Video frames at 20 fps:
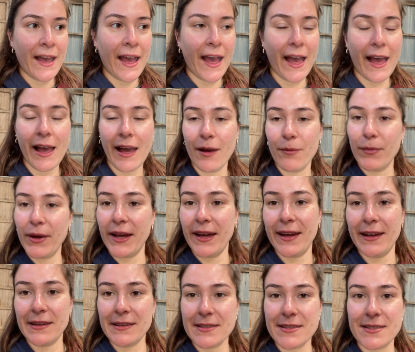
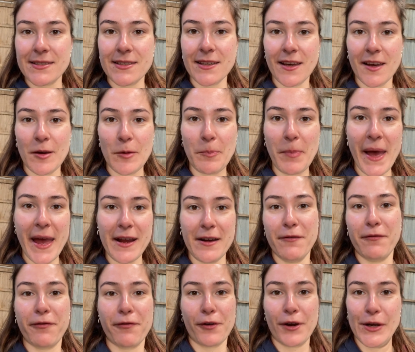it's a
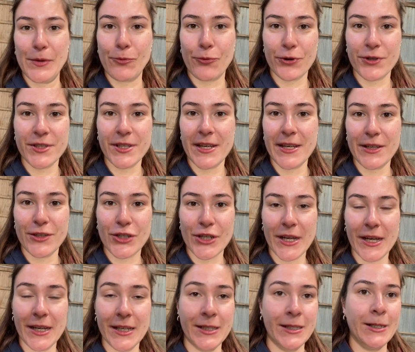pain-free
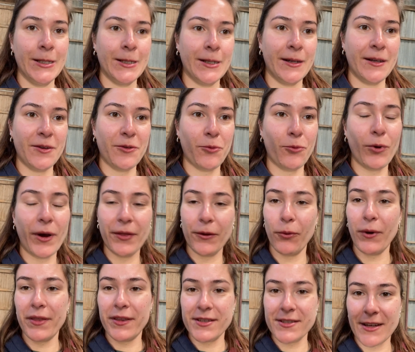procedure. When the
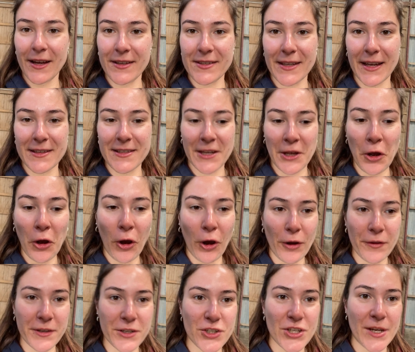weather starts getting
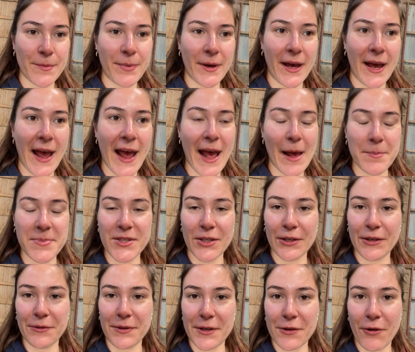hot, the sheep are
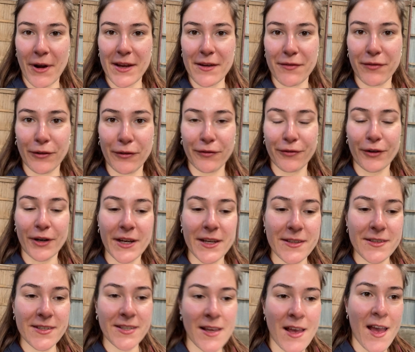absolutely grateful for
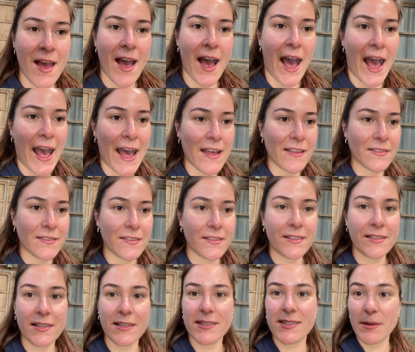it, and
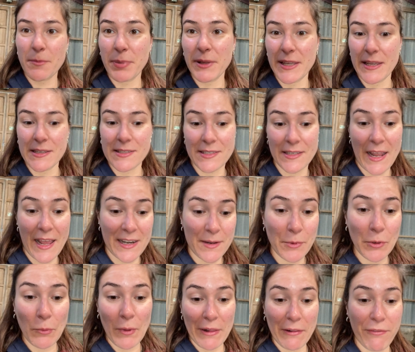simply it's an
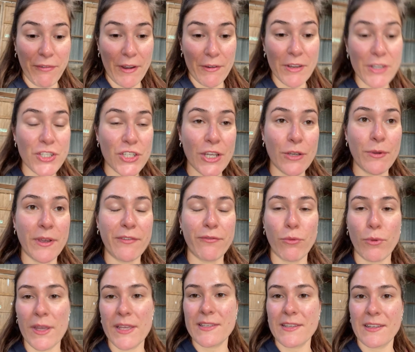animal welfare issue. If
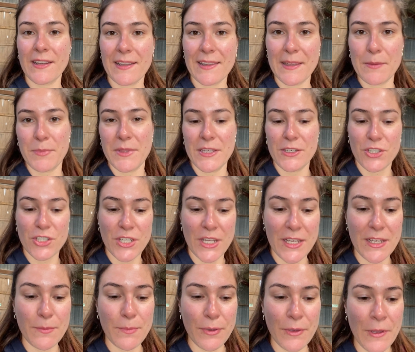we didn't clip these
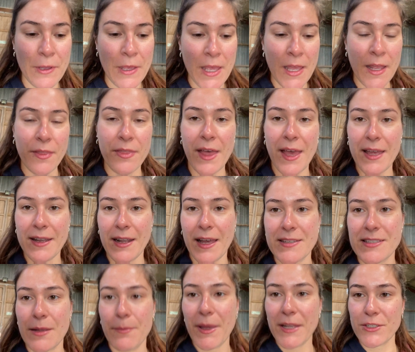sheep, then
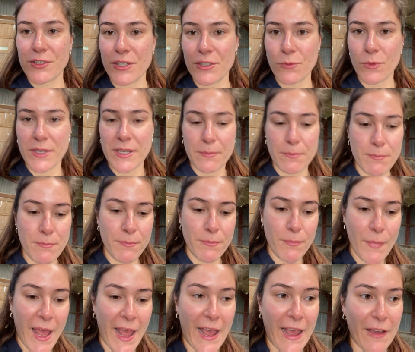as I mentioned, we'd
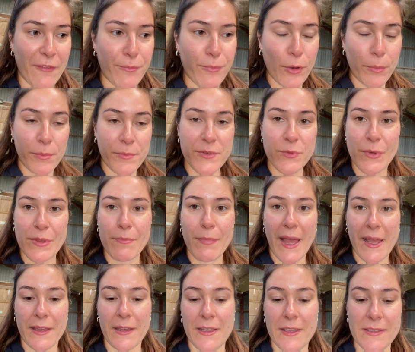have problems with
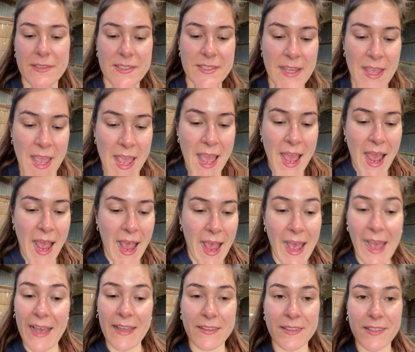maggots,
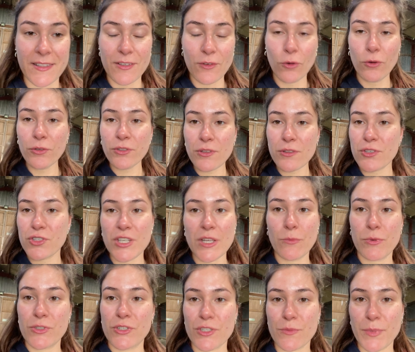and also the sheep
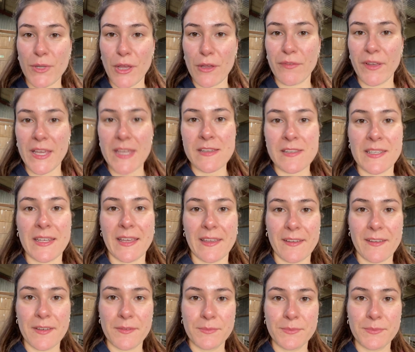would just be overheating.